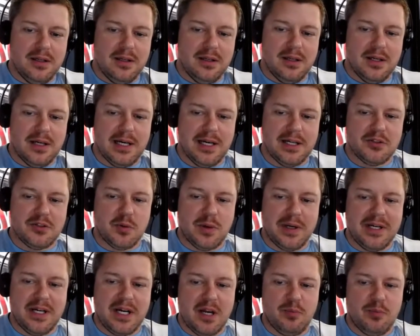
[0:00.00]
Uh,
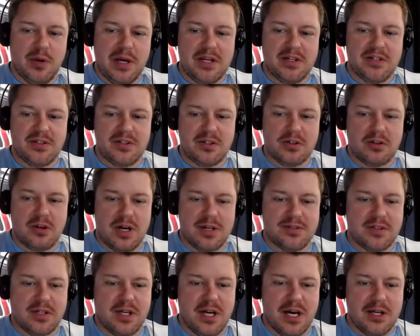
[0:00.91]
twenty-nine patients across
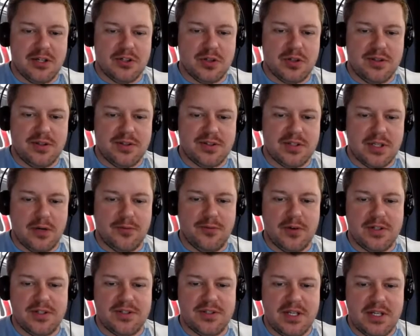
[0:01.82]
the country, the Center for
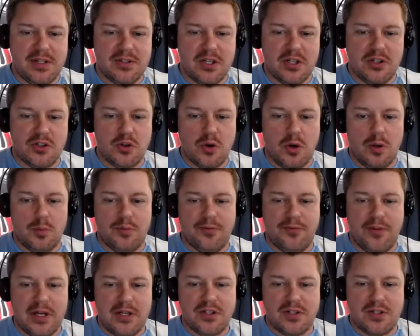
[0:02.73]
Disease Control and
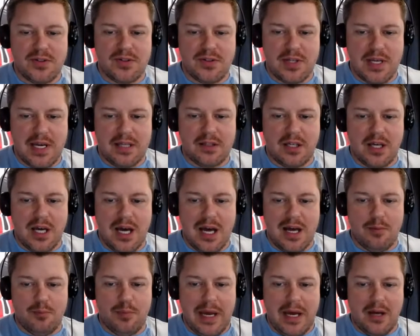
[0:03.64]
Prevention said the
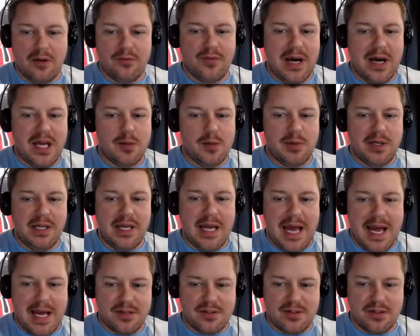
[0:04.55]
compound, vitamin E
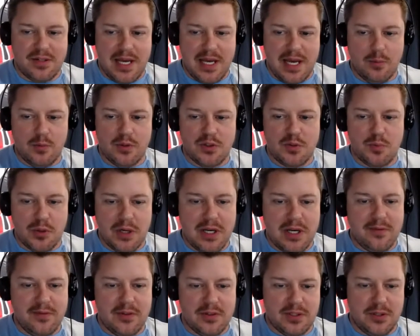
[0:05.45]
acetate, was
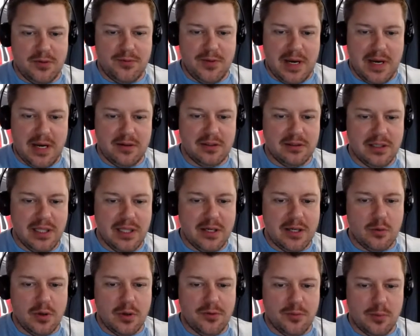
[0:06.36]
previously found in
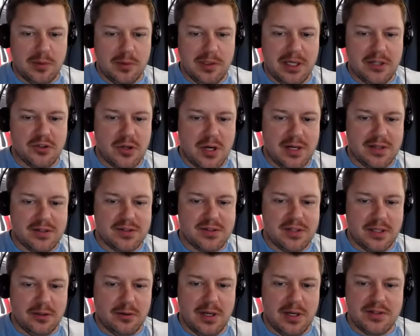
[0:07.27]
liquid from electronic
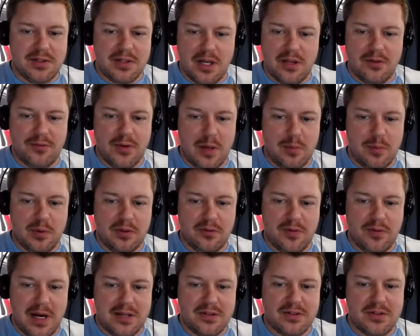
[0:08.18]
cigarettes and other vaping
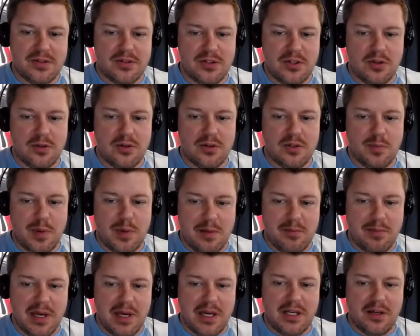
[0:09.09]
devices used by
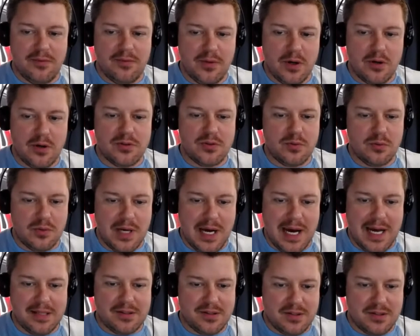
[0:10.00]
many of those who
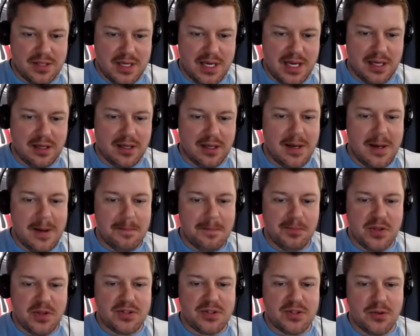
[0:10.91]
got sick.
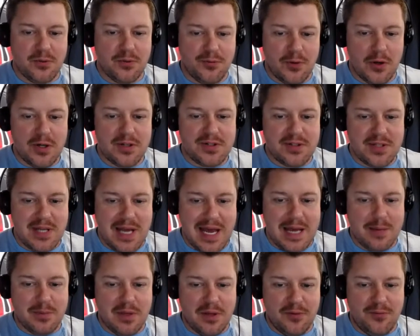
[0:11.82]
This is the first
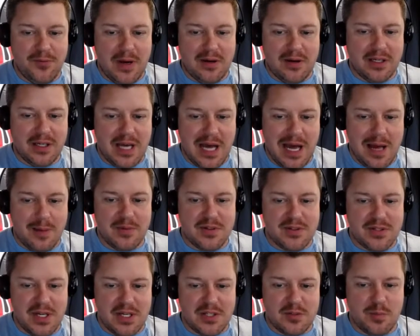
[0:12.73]
time they found a common
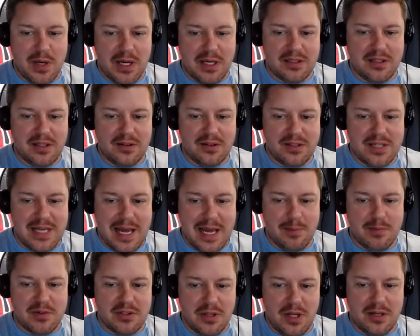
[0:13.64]
suspect in the
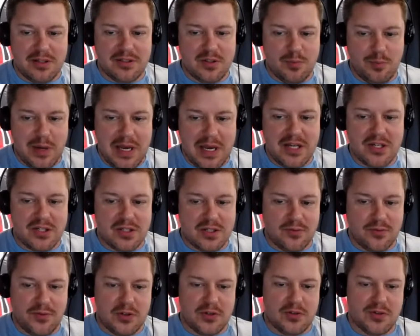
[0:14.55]
damaged lungs of patients,
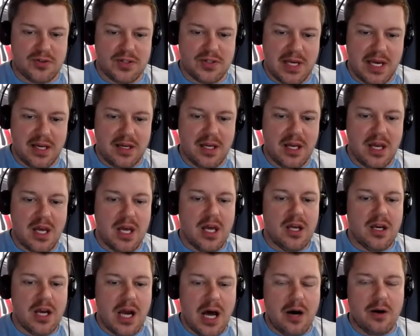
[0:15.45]
officials said.
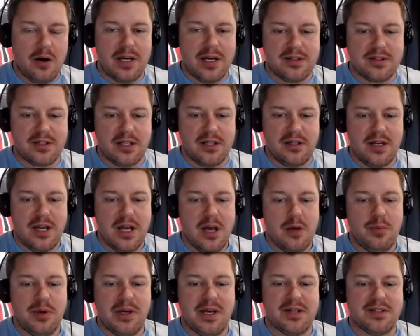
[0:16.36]
No, it isn't,
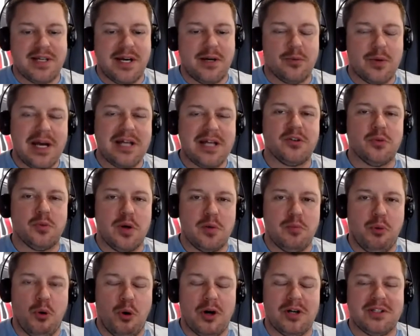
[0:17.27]
because I read the
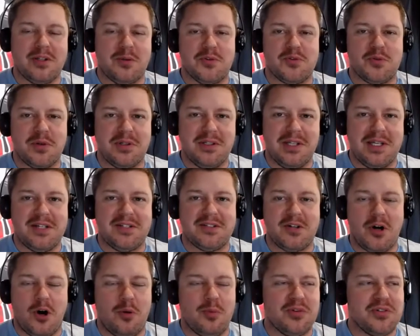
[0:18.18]
report that was
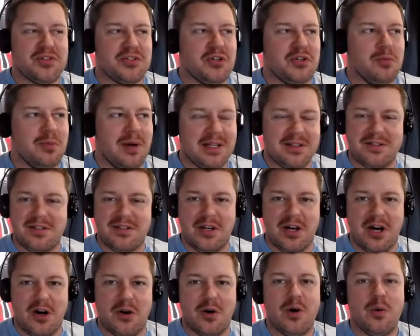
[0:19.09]
released almost two months
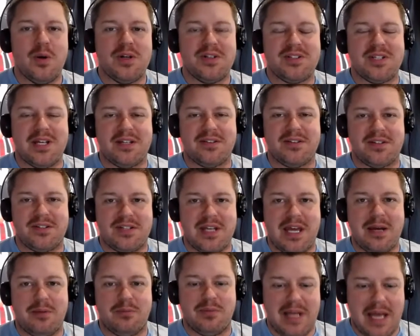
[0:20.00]
ago, which said the
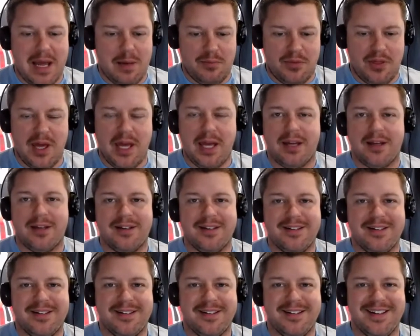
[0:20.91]
same damn thing.
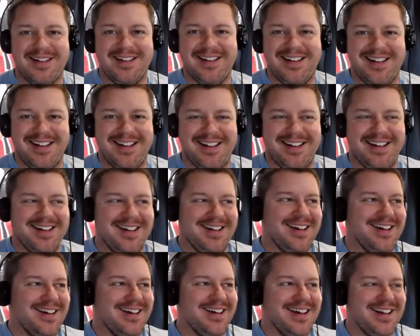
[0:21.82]

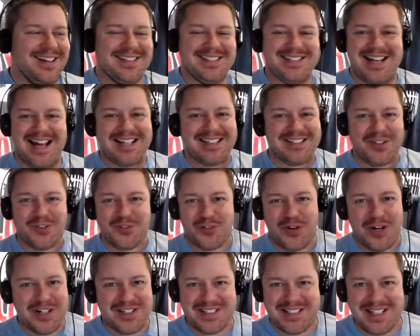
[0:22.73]
It's not the
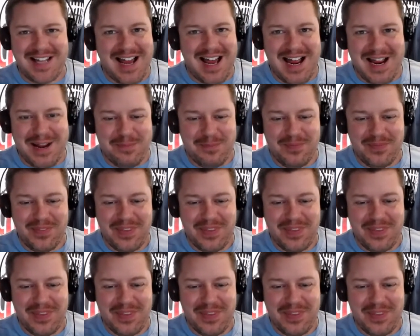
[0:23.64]
first time.